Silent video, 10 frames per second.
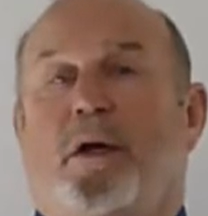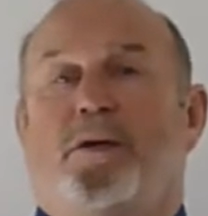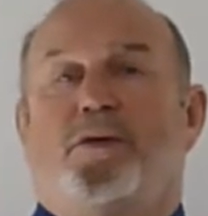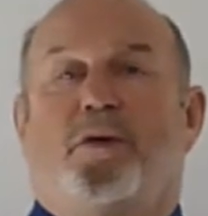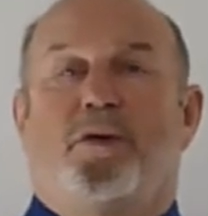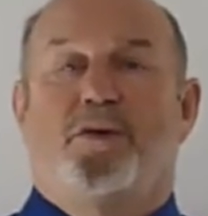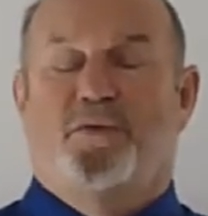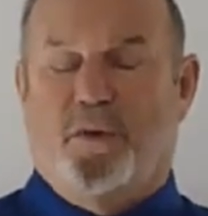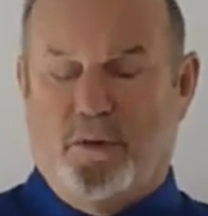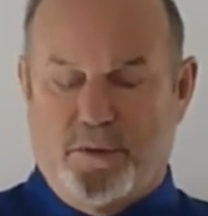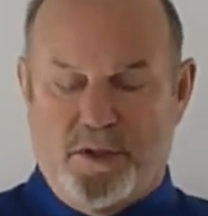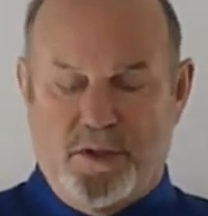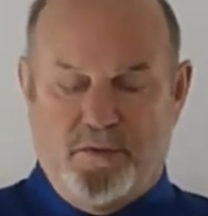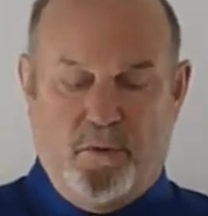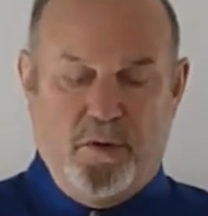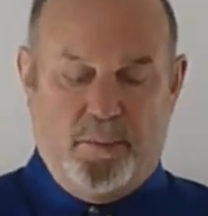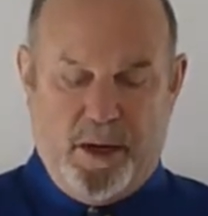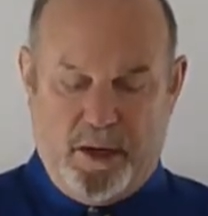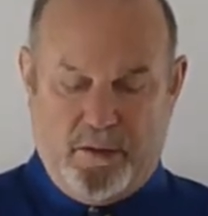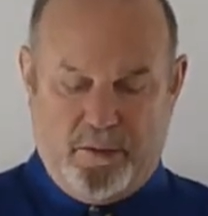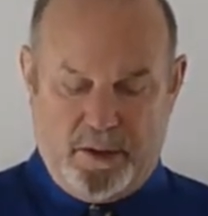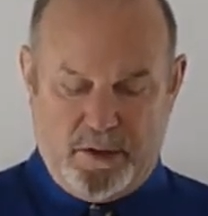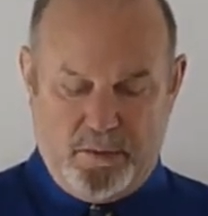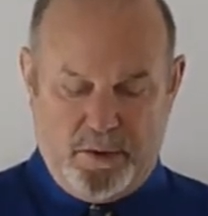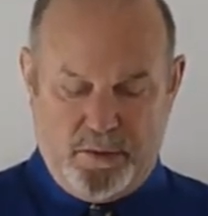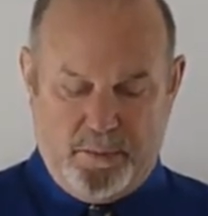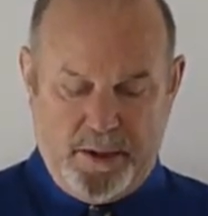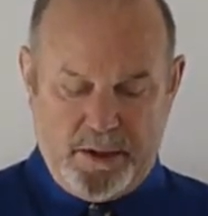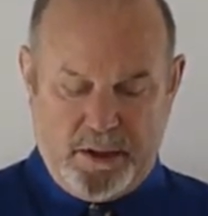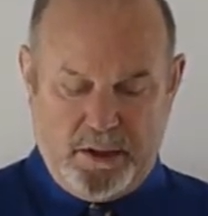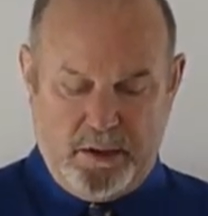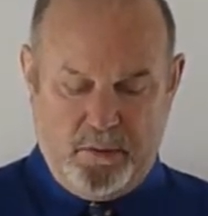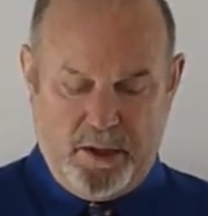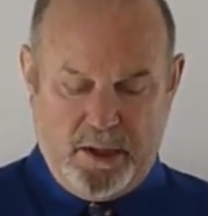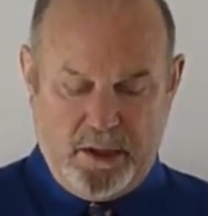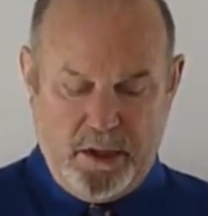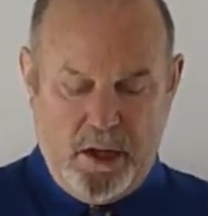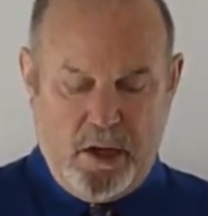also use frequencies for the pancreas, which basically we can